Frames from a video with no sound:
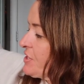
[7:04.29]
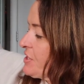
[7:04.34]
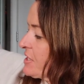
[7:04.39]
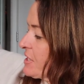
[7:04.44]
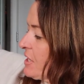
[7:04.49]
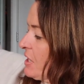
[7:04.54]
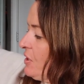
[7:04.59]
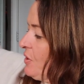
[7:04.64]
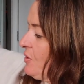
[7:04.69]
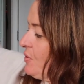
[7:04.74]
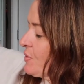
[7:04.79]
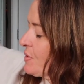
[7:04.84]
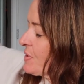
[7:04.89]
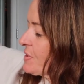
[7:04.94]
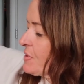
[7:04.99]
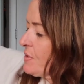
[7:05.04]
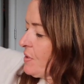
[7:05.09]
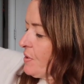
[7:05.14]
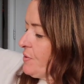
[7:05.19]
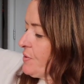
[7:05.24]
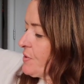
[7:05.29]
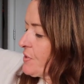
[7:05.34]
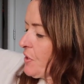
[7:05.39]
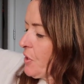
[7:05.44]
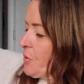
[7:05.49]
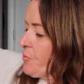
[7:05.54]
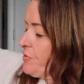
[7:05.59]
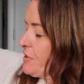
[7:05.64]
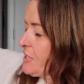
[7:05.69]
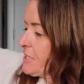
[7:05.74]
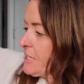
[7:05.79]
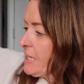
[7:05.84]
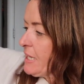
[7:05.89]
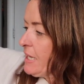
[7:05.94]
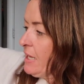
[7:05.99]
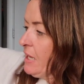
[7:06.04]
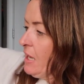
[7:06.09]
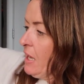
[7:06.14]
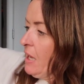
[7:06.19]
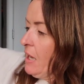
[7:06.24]
just going to look so
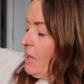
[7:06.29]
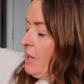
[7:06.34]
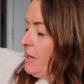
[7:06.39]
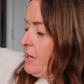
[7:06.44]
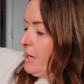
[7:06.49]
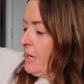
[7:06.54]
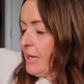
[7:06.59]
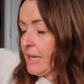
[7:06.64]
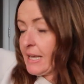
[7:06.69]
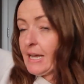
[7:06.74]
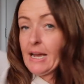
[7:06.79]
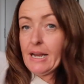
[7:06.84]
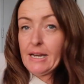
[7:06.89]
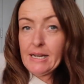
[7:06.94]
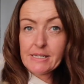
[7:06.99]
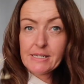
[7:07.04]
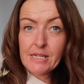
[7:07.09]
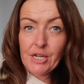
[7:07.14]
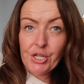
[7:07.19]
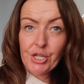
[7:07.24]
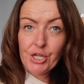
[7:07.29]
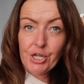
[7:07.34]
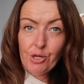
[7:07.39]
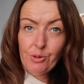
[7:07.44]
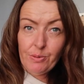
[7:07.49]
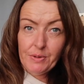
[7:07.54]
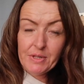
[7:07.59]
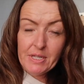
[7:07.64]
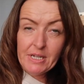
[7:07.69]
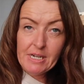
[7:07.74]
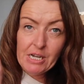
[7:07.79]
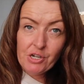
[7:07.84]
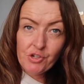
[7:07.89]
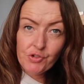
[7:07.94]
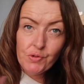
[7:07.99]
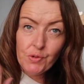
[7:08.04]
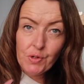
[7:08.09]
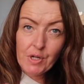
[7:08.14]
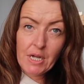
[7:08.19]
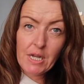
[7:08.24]
pretty. And again, it's going to go with the
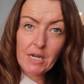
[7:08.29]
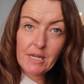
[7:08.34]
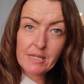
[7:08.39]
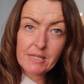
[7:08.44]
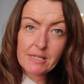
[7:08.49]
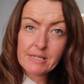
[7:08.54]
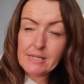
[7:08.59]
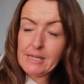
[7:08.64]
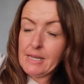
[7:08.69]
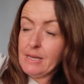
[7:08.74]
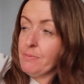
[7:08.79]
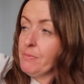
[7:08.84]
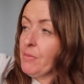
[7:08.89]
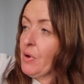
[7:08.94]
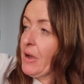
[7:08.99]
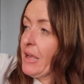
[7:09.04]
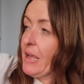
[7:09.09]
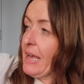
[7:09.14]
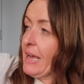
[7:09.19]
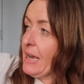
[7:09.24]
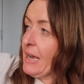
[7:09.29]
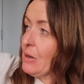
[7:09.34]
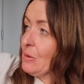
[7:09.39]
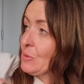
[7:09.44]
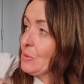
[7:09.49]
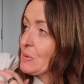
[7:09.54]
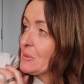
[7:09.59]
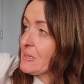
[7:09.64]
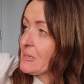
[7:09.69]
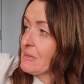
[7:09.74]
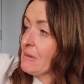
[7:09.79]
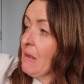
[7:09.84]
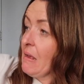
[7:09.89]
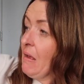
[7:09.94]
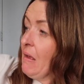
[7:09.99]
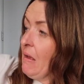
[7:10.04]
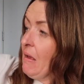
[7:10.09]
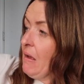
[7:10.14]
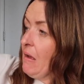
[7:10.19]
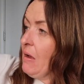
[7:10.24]
natural colors in my house.
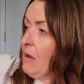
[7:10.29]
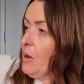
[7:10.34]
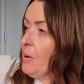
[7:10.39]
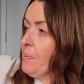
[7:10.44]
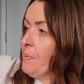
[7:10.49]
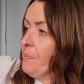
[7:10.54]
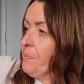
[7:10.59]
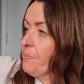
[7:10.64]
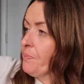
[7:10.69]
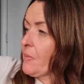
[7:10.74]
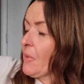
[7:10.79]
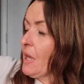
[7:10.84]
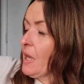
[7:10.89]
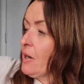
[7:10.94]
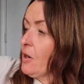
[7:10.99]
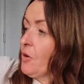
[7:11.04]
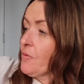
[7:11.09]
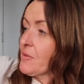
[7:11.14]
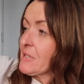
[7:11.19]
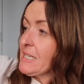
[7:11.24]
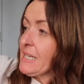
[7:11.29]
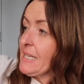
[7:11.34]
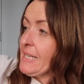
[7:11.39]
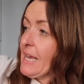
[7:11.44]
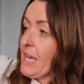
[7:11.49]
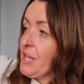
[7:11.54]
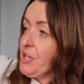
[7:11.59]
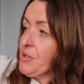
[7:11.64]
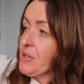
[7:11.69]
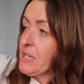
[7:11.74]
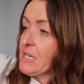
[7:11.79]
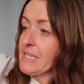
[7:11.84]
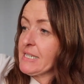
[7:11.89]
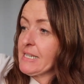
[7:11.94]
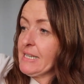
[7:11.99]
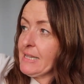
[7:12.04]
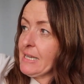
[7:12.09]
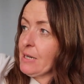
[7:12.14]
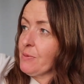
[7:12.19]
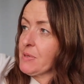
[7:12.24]
And obviously, yeah, you can
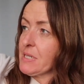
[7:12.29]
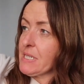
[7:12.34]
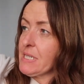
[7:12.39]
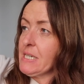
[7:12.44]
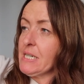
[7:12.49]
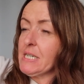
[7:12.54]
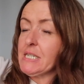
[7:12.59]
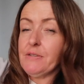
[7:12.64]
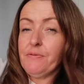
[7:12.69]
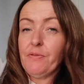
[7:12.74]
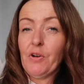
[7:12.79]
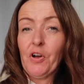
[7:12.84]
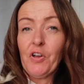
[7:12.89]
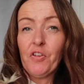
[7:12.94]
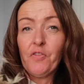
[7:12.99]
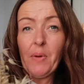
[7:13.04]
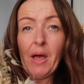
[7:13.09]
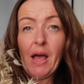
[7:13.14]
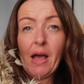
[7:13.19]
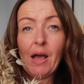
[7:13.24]
see that was £35,